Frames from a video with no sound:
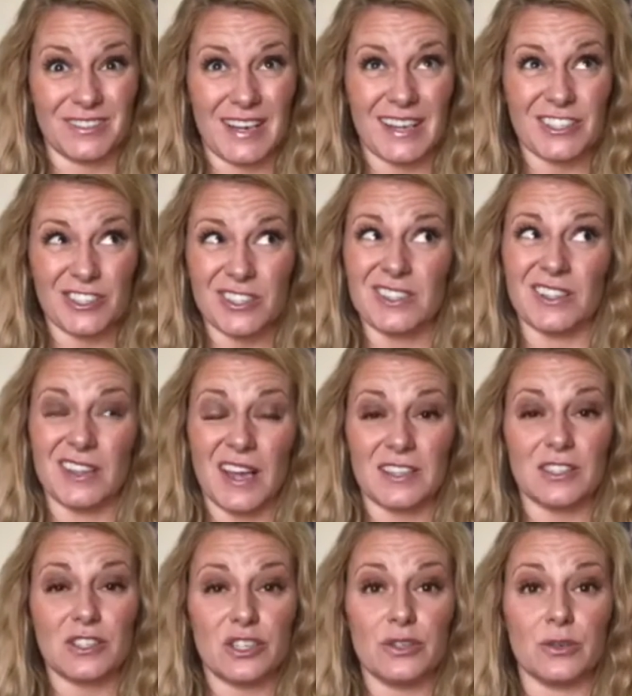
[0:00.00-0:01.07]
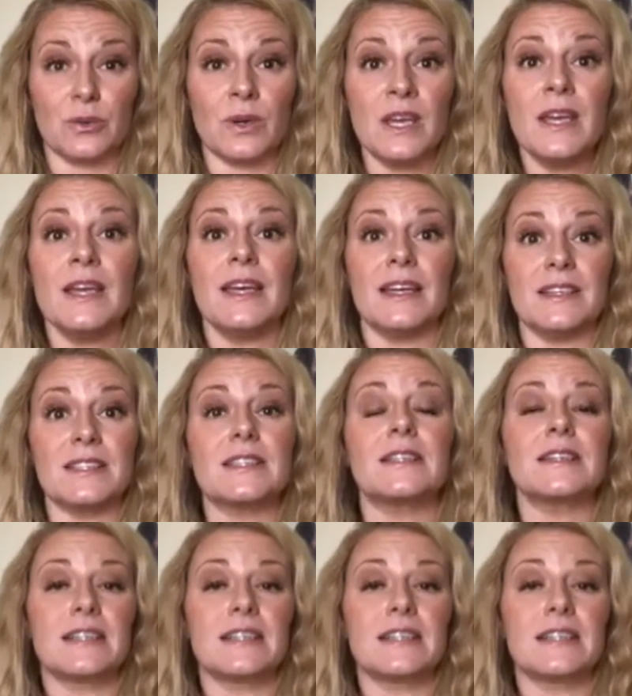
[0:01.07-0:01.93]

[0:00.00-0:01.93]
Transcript: Actually, the last 2 is,